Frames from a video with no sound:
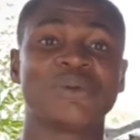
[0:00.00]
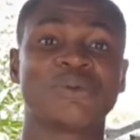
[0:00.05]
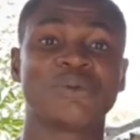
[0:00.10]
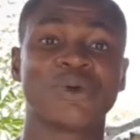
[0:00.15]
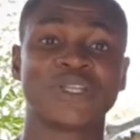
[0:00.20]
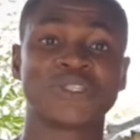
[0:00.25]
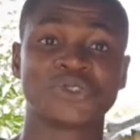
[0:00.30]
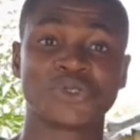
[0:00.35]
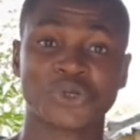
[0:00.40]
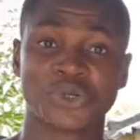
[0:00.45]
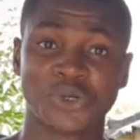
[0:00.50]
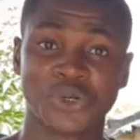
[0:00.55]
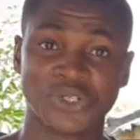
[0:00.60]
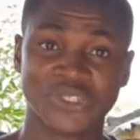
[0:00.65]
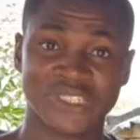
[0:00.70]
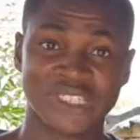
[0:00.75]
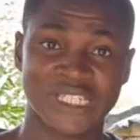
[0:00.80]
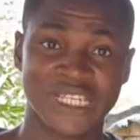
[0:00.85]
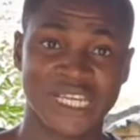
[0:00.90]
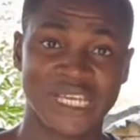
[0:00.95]
when to
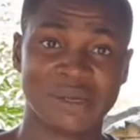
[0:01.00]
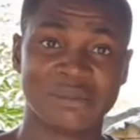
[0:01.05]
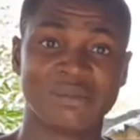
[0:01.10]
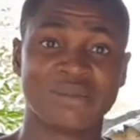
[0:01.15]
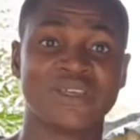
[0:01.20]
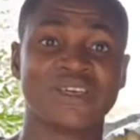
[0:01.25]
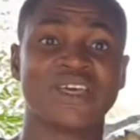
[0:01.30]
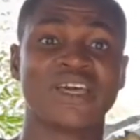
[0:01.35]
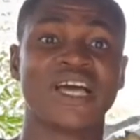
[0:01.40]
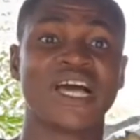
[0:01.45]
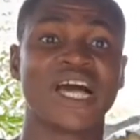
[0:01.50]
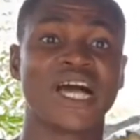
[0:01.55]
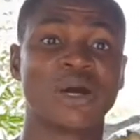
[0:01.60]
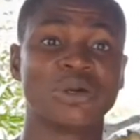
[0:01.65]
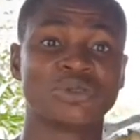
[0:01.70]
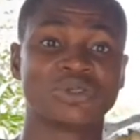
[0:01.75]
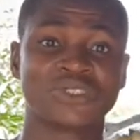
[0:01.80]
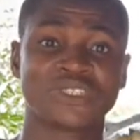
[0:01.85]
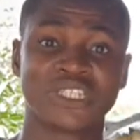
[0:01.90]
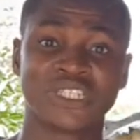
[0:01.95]
cross them,
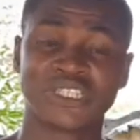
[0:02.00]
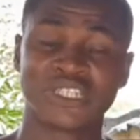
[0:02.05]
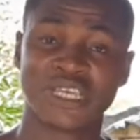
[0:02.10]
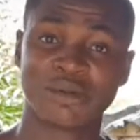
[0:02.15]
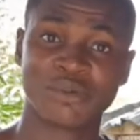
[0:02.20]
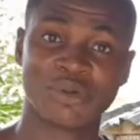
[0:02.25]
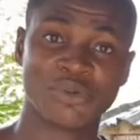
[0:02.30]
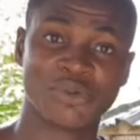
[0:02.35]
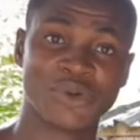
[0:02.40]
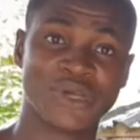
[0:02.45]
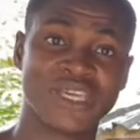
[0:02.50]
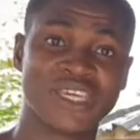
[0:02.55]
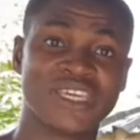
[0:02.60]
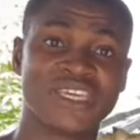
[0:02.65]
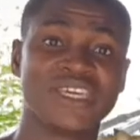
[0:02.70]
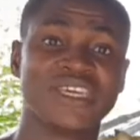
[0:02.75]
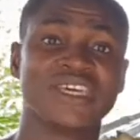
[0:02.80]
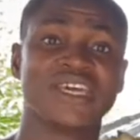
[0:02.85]
how to take them away,